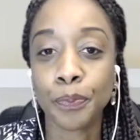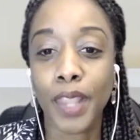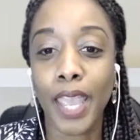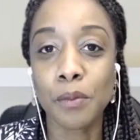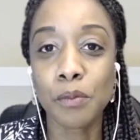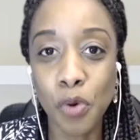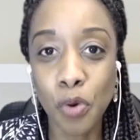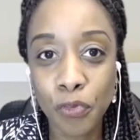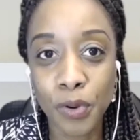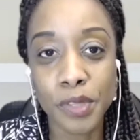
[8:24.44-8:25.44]
and more
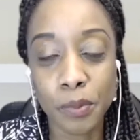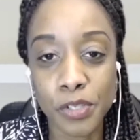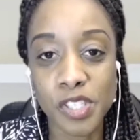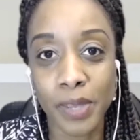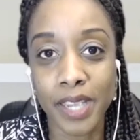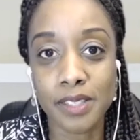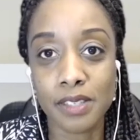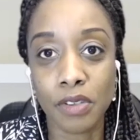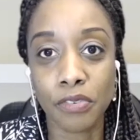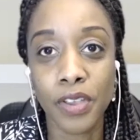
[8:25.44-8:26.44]
from the perspective
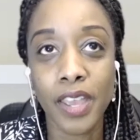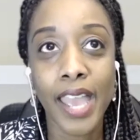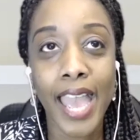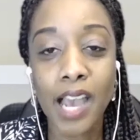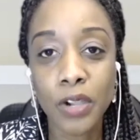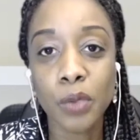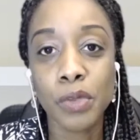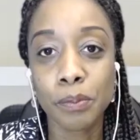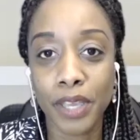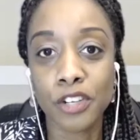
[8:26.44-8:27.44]
of how can we
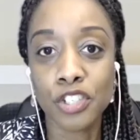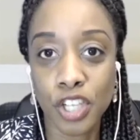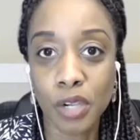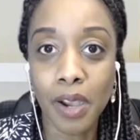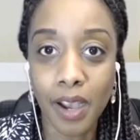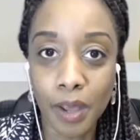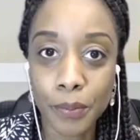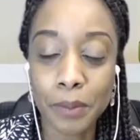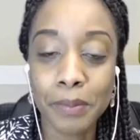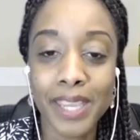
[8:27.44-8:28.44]
better show up
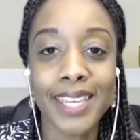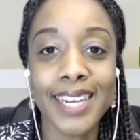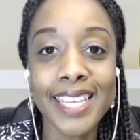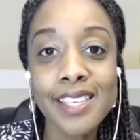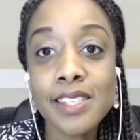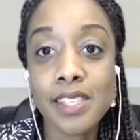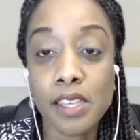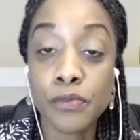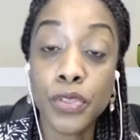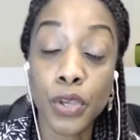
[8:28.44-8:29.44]
and make it easier
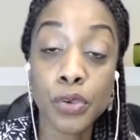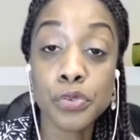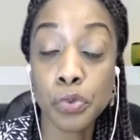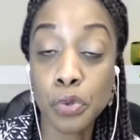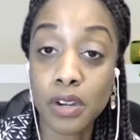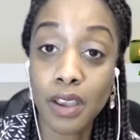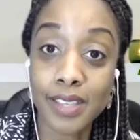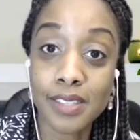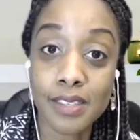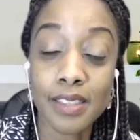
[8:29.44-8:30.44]
for those
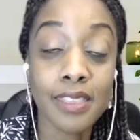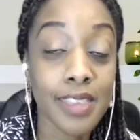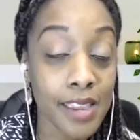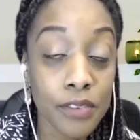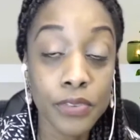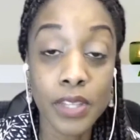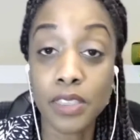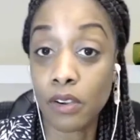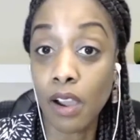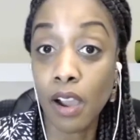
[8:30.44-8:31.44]
organizers. And thankfully,
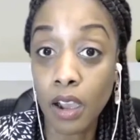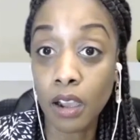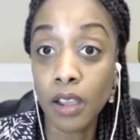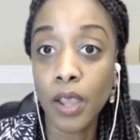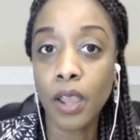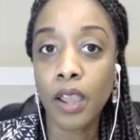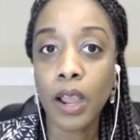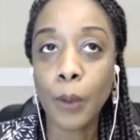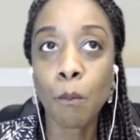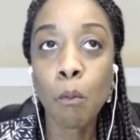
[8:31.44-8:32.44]
there are
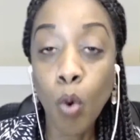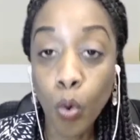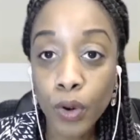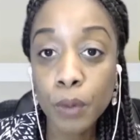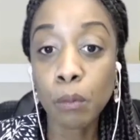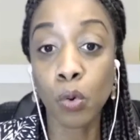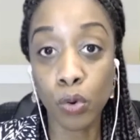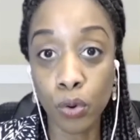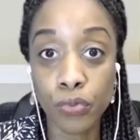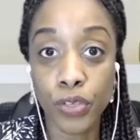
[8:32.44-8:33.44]
more and more
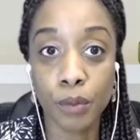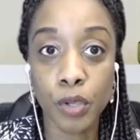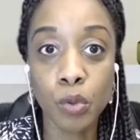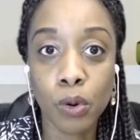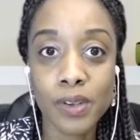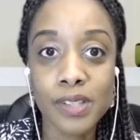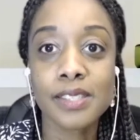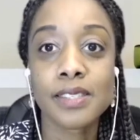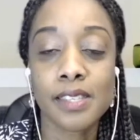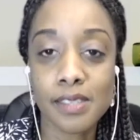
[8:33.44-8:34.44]
of them who are
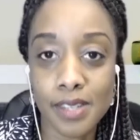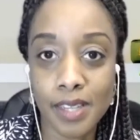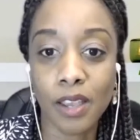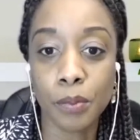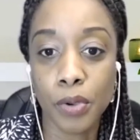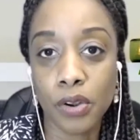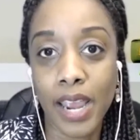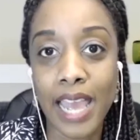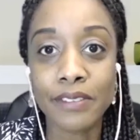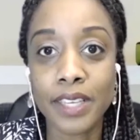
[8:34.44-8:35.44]
insisting upon
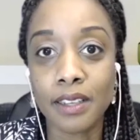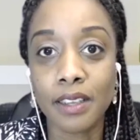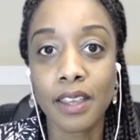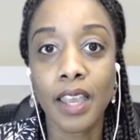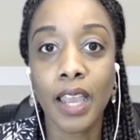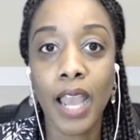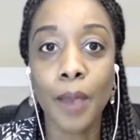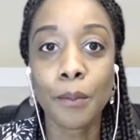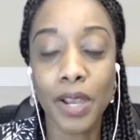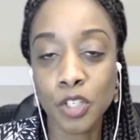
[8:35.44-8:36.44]
having a
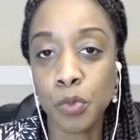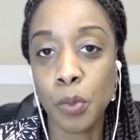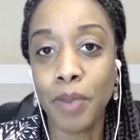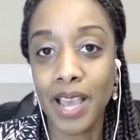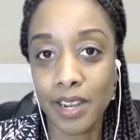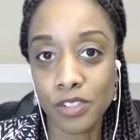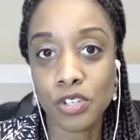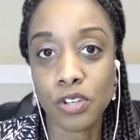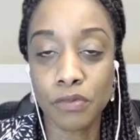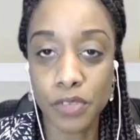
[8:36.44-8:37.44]
much more balanced
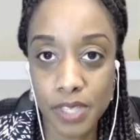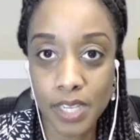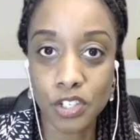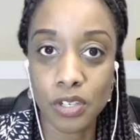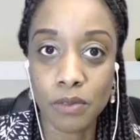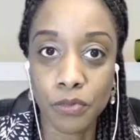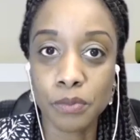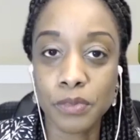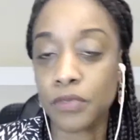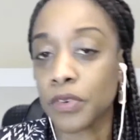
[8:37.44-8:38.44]
conversation from
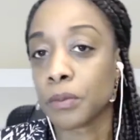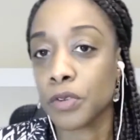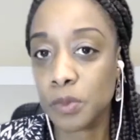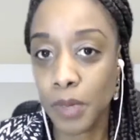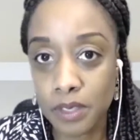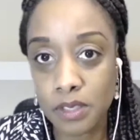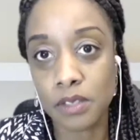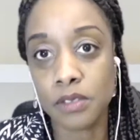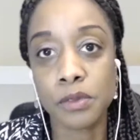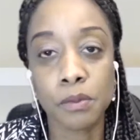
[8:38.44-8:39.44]
different
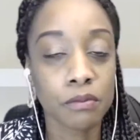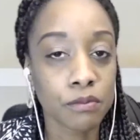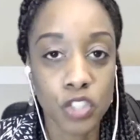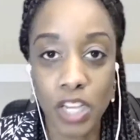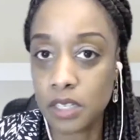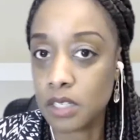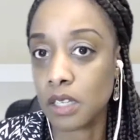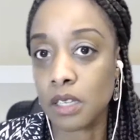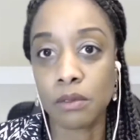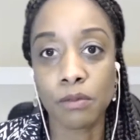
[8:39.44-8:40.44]
perspectives,
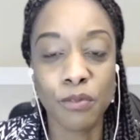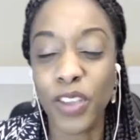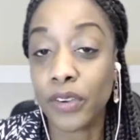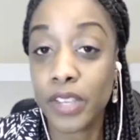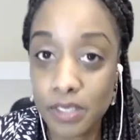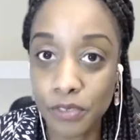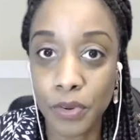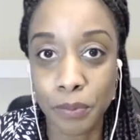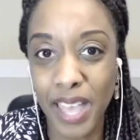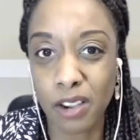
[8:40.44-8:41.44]
gender, various
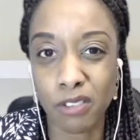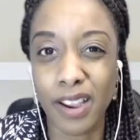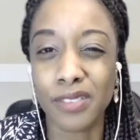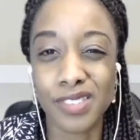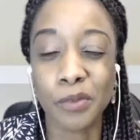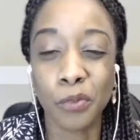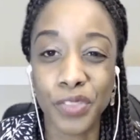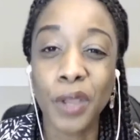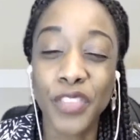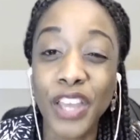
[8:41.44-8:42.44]
different backgrounds.
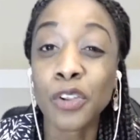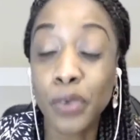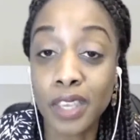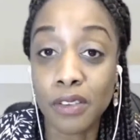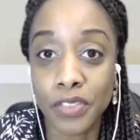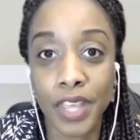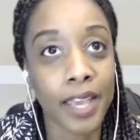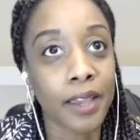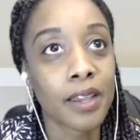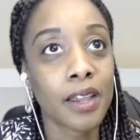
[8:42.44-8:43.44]
They're looking for that.
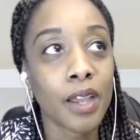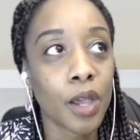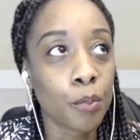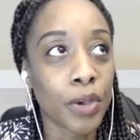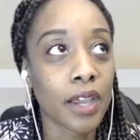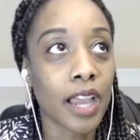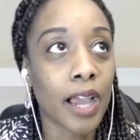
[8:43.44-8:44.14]
But